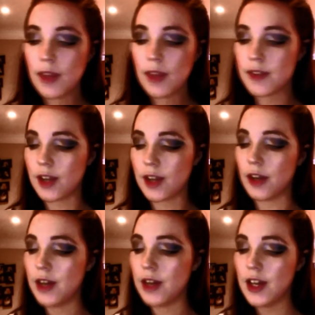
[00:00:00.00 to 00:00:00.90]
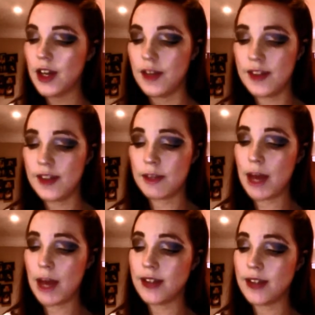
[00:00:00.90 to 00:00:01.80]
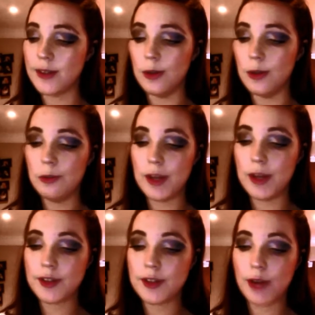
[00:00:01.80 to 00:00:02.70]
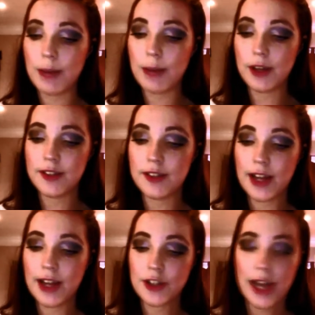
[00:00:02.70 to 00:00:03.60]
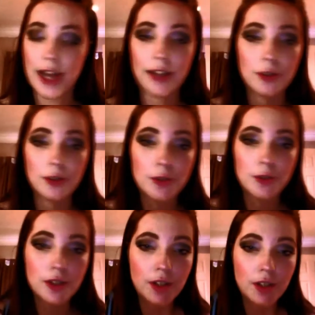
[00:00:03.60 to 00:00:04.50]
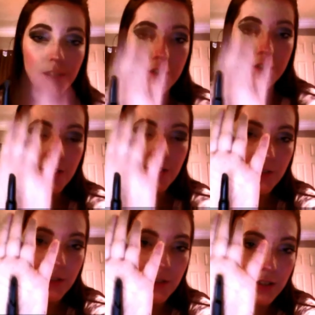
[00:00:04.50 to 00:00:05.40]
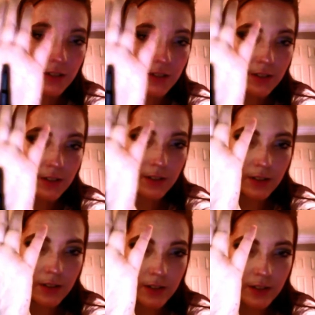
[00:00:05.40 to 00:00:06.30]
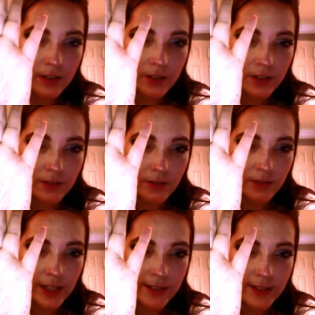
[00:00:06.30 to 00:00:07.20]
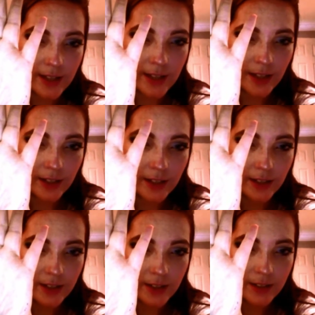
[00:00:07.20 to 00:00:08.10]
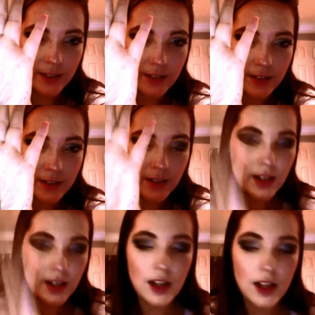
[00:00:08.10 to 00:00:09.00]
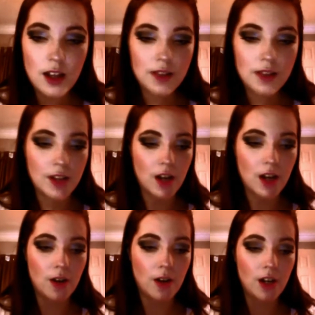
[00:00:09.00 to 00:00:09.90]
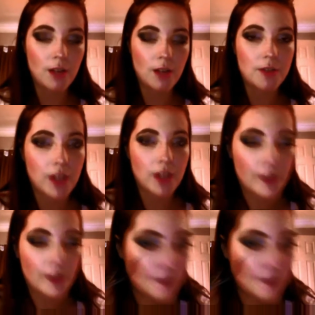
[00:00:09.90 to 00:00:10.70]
So this is a pencil, but it's great because it's actually angled. Don't know if you can really see that there. So I'm just going to